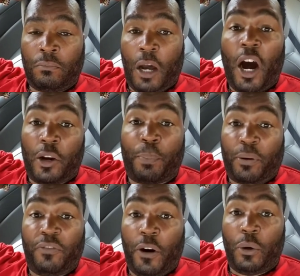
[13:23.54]

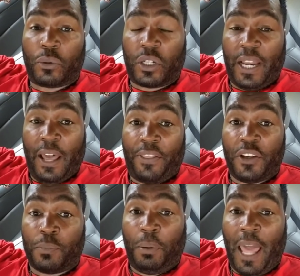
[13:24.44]
unprovoked. Now,
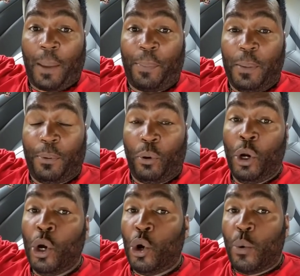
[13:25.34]
there's black people
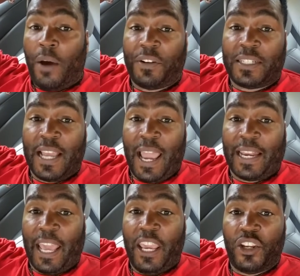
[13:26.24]
who have attacked
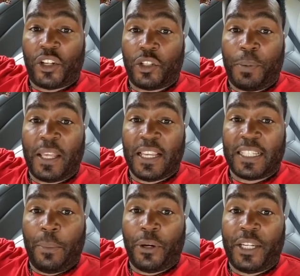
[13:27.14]
Asians because
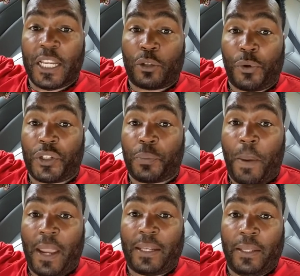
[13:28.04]
they were
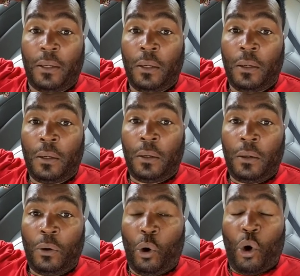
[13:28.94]
disrespected
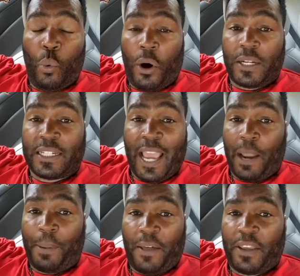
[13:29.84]
or were attacked
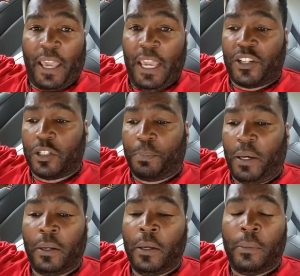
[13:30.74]
by the Asians,
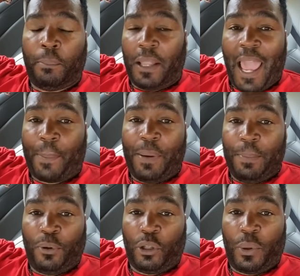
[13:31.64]
but black
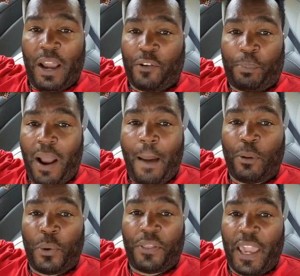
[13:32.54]
people don't have a
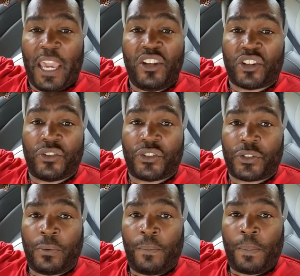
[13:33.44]
problem with Asians.